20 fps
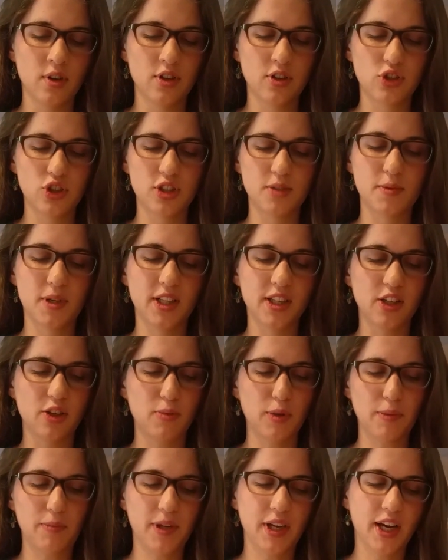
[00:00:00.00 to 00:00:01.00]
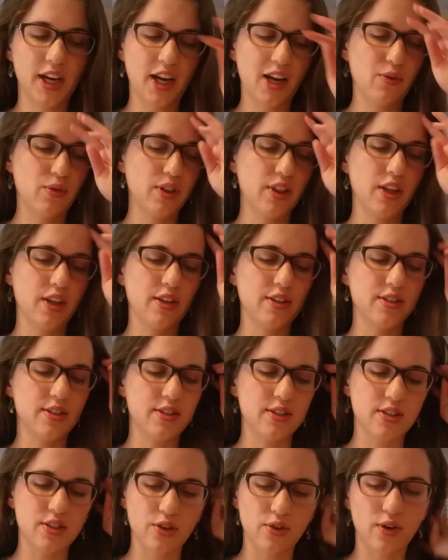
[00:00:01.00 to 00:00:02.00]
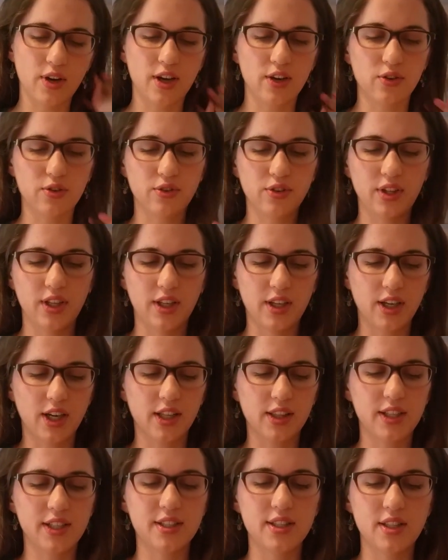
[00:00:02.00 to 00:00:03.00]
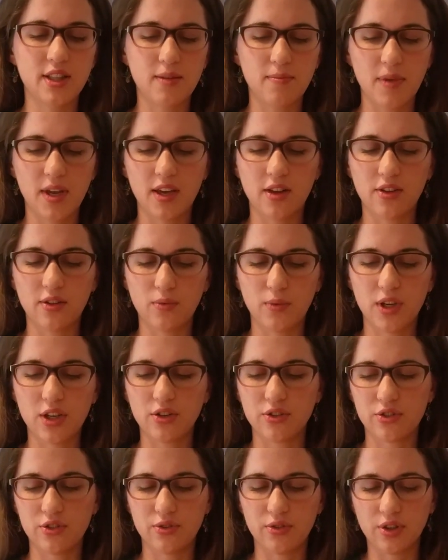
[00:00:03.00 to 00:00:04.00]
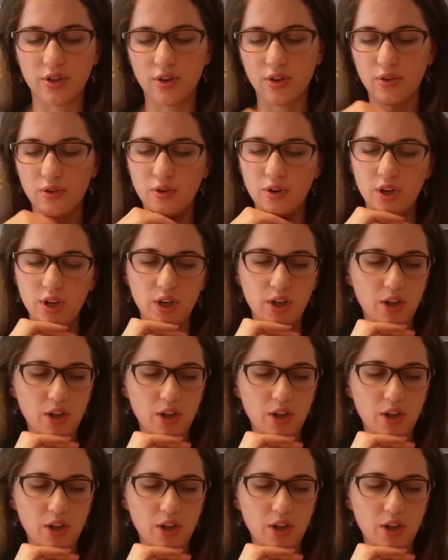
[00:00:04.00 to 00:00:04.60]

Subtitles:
She's been a little bit behind with things, and so I only got these in the mail a week or 2 ago.